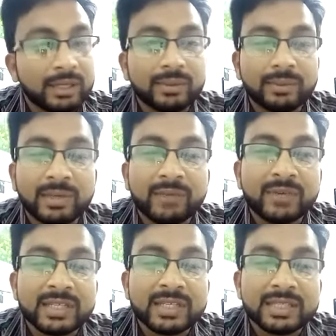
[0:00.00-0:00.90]

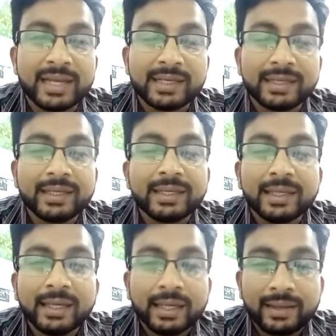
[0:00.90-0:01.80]
refer this later,
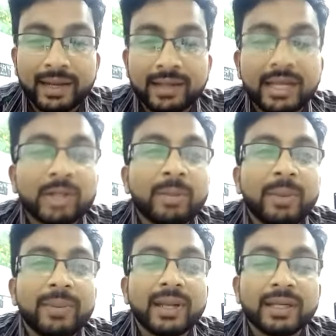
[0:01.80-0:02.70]
right?
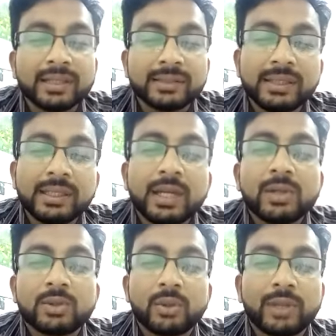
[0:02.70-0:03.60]
Ectopic pregnancy.
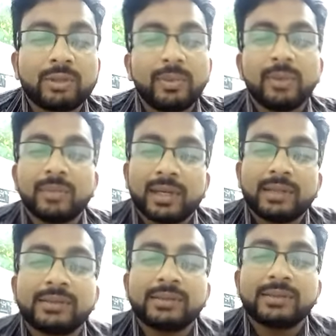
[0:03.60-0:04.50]
So ectopic
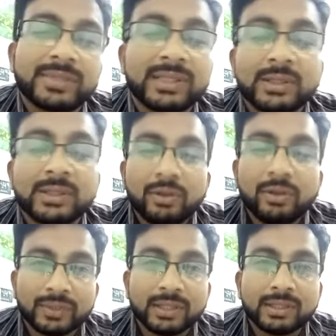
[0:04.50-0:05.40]
means the presence
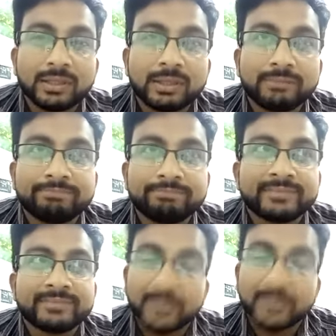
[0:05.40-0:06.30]
of
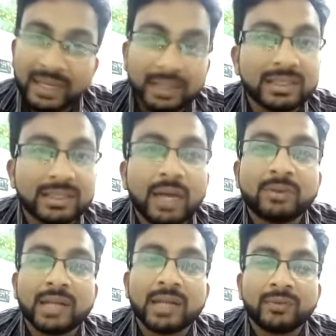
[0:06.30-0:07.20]
pregnancy
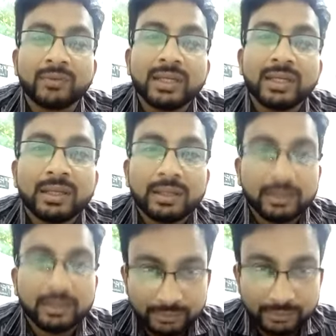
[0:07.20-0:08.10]
outside of the
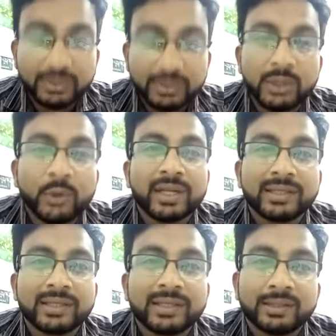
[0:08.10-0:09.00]

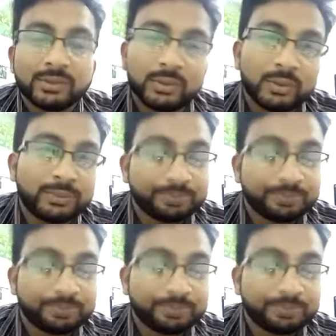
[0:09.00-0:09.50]
uterus. So